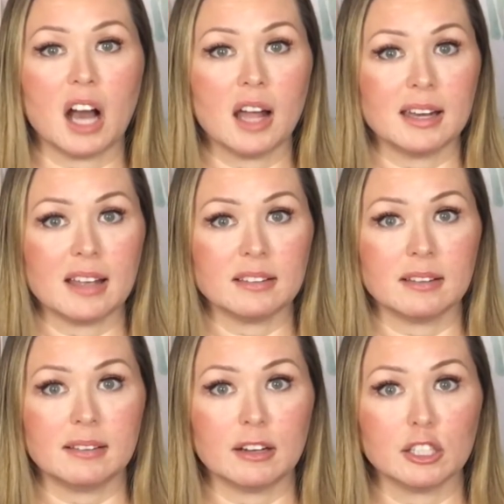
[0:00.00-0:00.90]

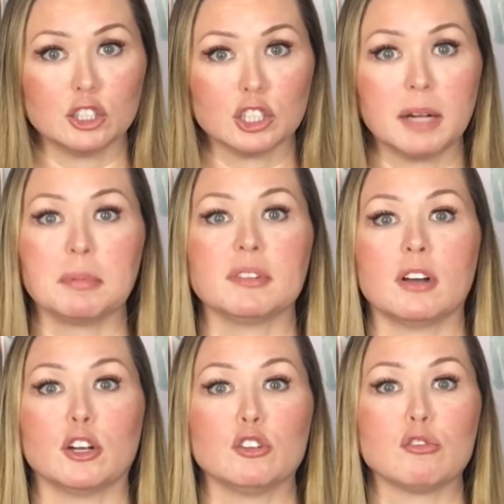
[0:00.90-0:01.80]
unnecessary trips?
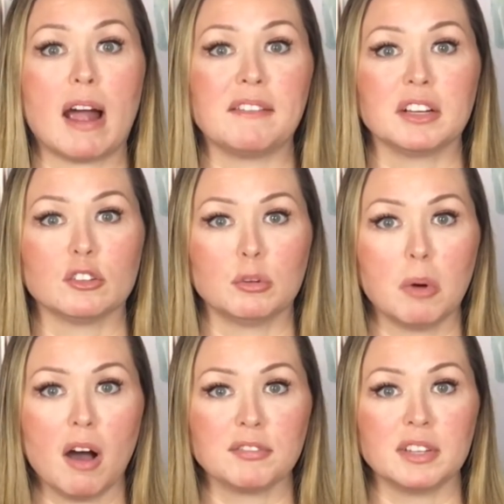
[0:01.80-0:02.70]
Are you driving too
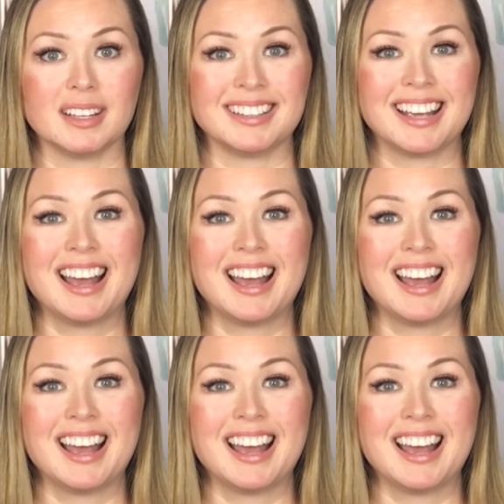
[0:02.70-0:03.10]
often?